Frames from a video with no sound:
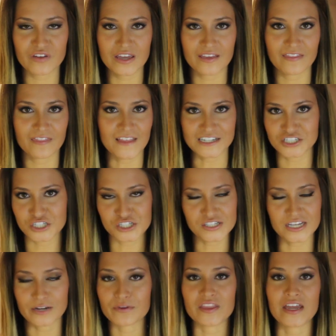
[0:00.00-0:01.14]
of it, that's just
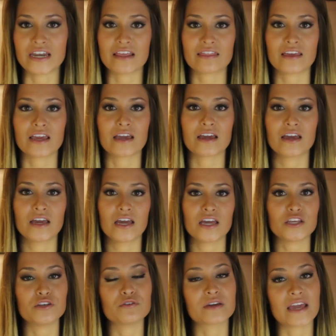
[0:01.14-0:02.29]
like with anything,
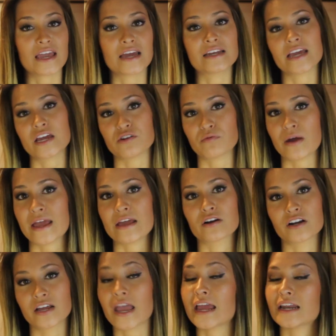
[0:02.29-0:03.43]
you can gain weight
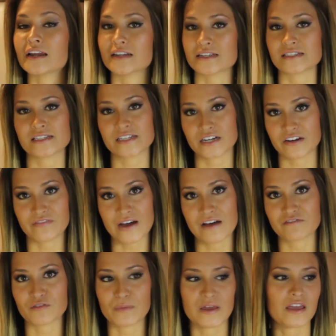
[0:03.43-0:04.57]
or gain unnecessary fat
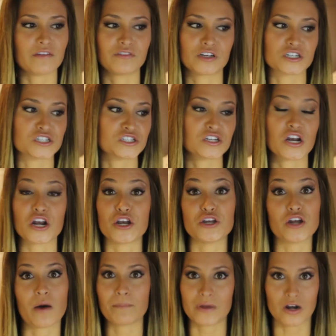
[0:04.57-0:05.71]
from it if you're just
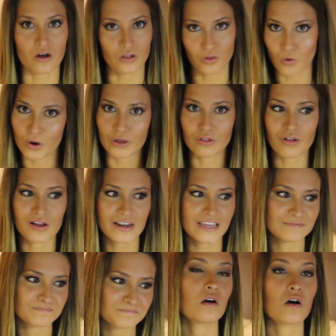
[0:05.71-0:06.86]
dumping all the oil on it.
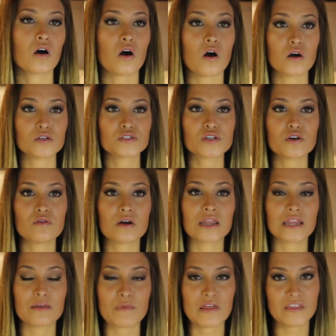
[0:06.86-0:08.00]
Also,
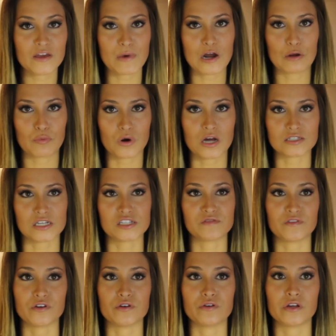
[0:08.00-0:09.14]
limit the amount of
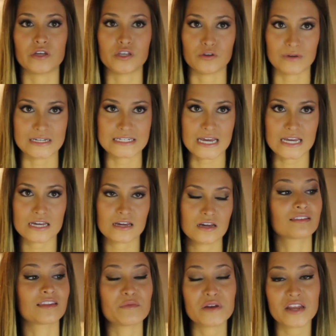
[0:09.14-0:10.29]
processed food you intake.
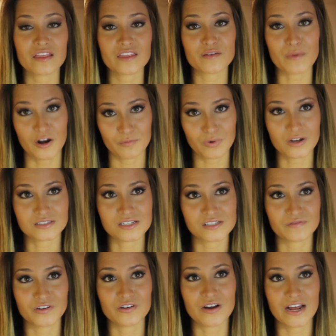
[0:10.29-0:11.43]
Limiting the amount of
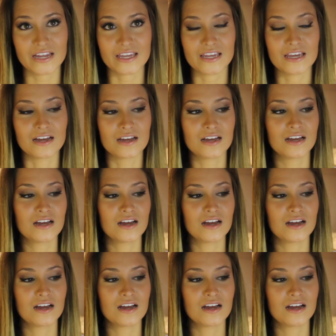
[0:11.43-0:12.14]
processed food I eat